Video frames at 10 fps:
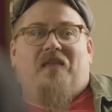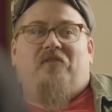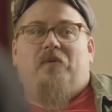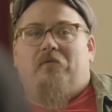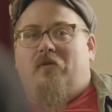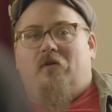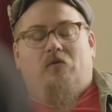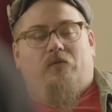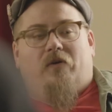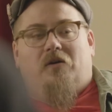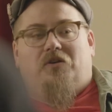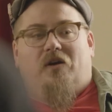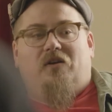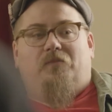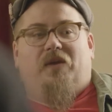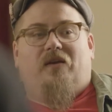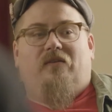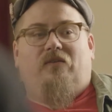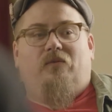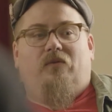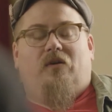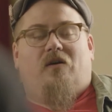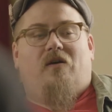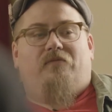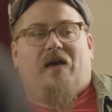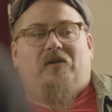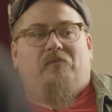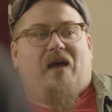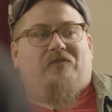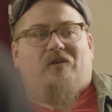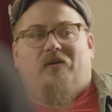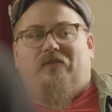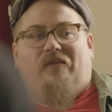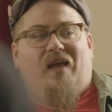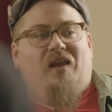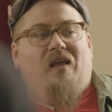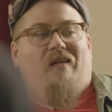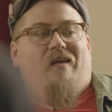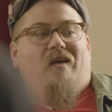And that's been really cool for our church, because, you know, our founding pastor always said,